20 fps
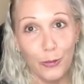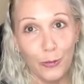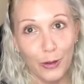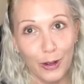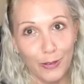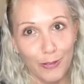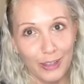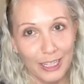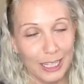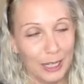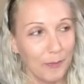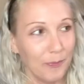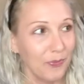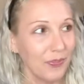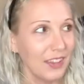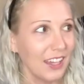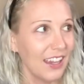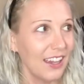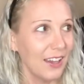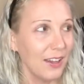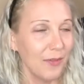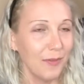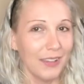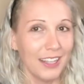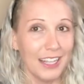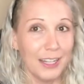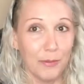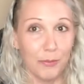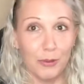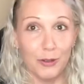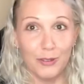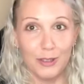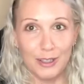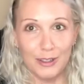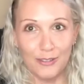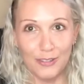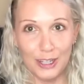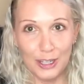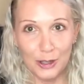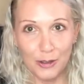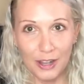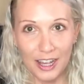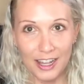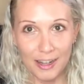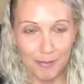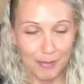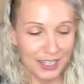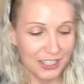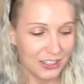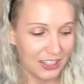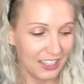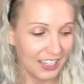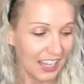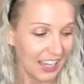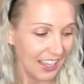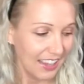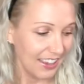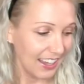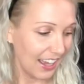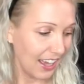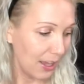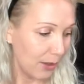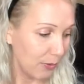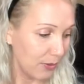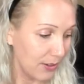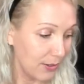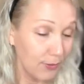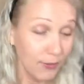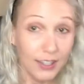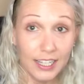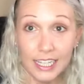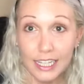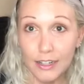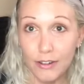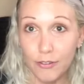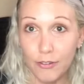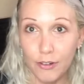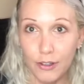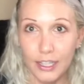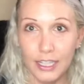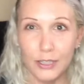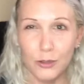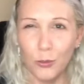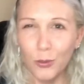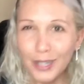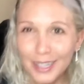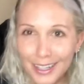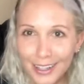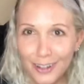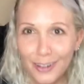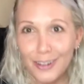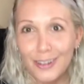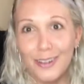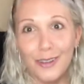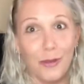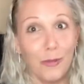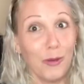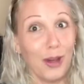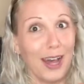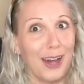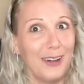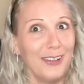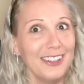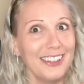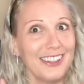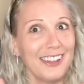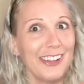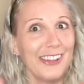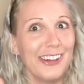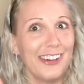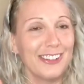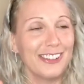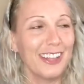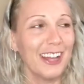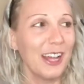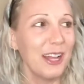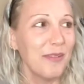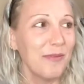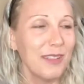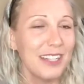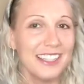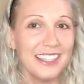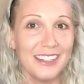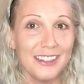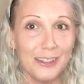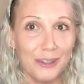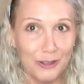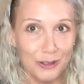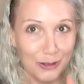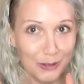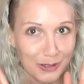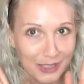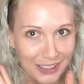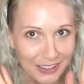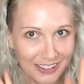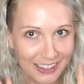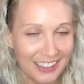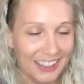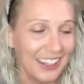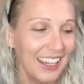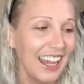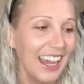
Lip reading: raw vegan, in a previous video I had mentioned that I was vegan for like 20 years. Wow, it's a long time, since year 2000.